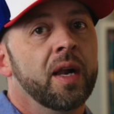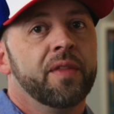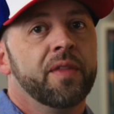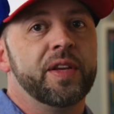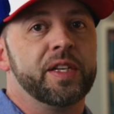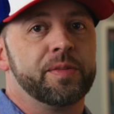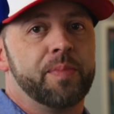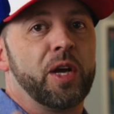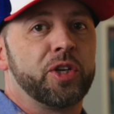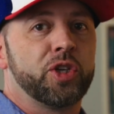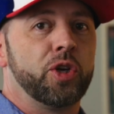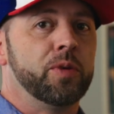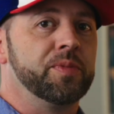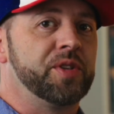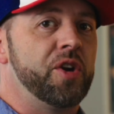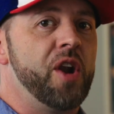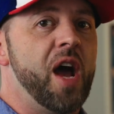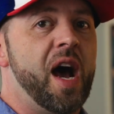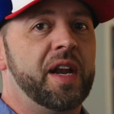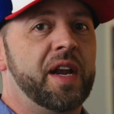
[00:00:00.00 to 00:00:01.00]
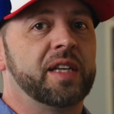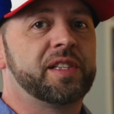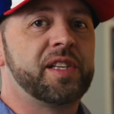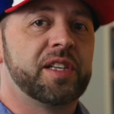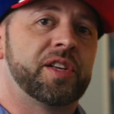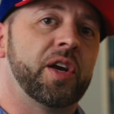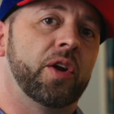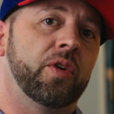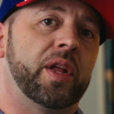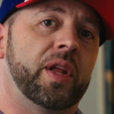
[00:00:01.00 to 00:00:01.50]
These mushrooms are not
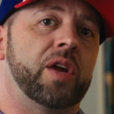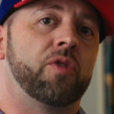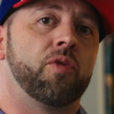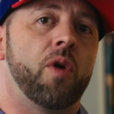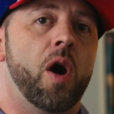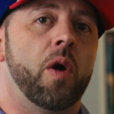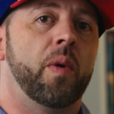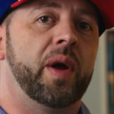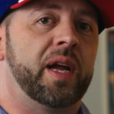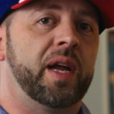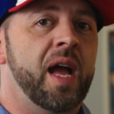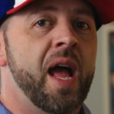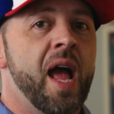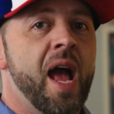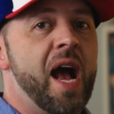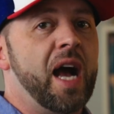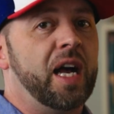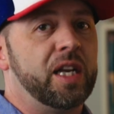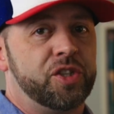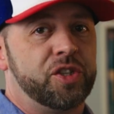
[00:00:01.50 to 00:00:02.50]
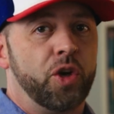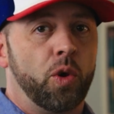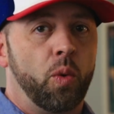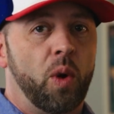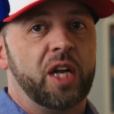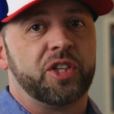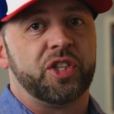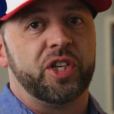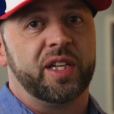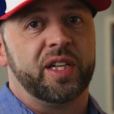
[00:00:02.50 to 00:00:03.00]
necessarily growing as you're
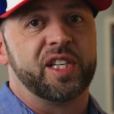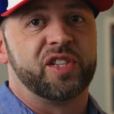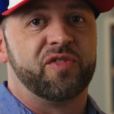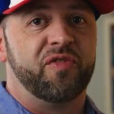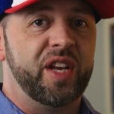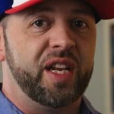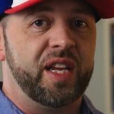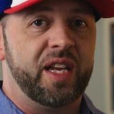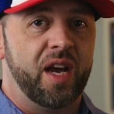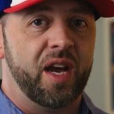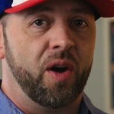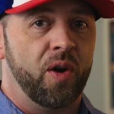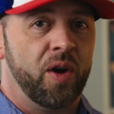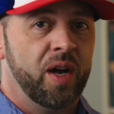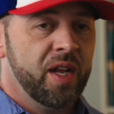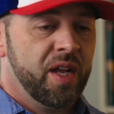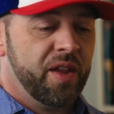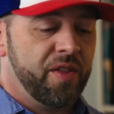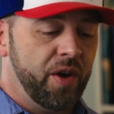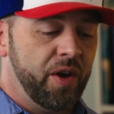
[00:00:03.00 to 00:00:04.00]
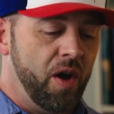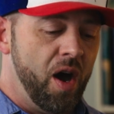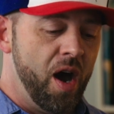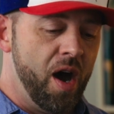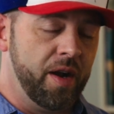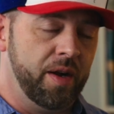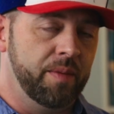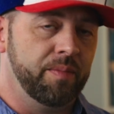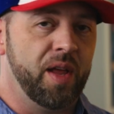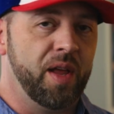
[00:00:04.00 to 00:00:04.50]
watching this video. They're
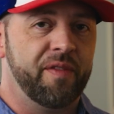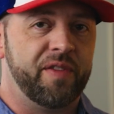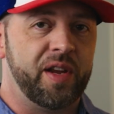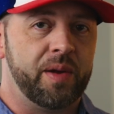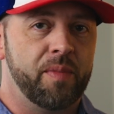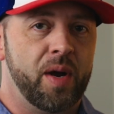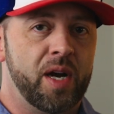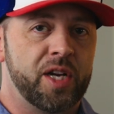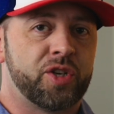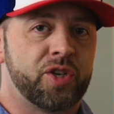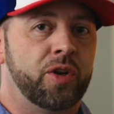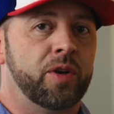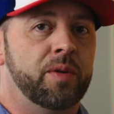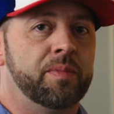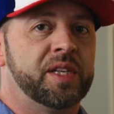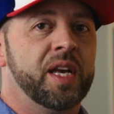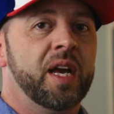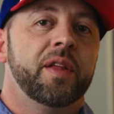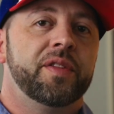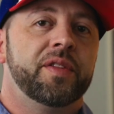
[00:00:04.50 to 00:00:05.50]
autumn-loving mushrooms.